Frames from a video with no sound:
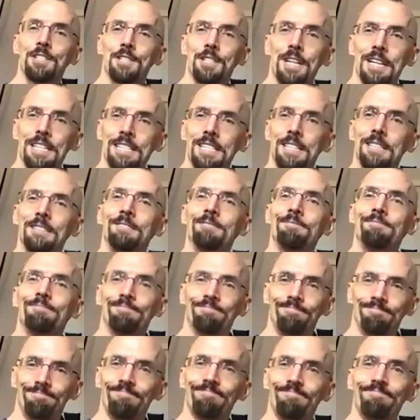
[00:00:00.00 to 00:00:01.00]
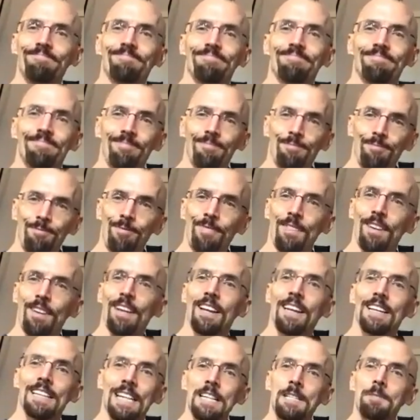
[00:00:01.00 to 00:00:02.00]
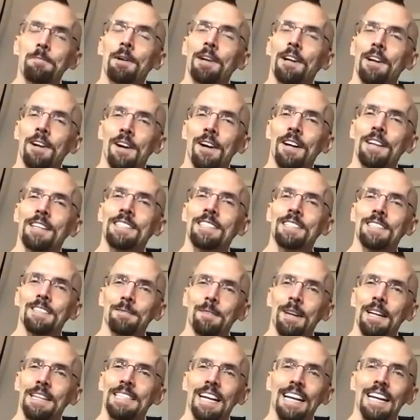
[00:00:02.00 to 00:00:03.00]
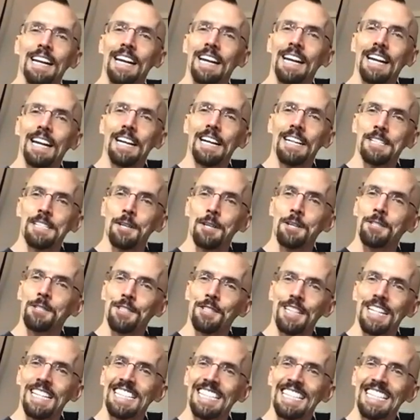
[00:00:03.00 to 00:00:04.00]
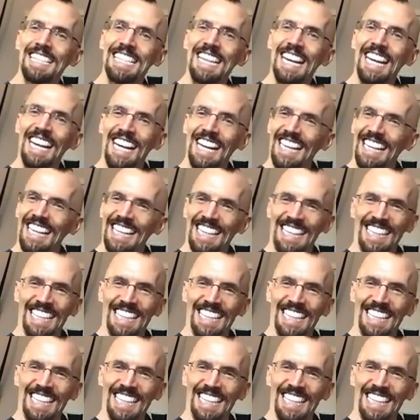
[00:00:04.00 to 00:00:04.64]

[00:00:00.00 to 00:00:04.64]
Jiu-Jitsu. That's pretty hard to maintain any kind of social distancing.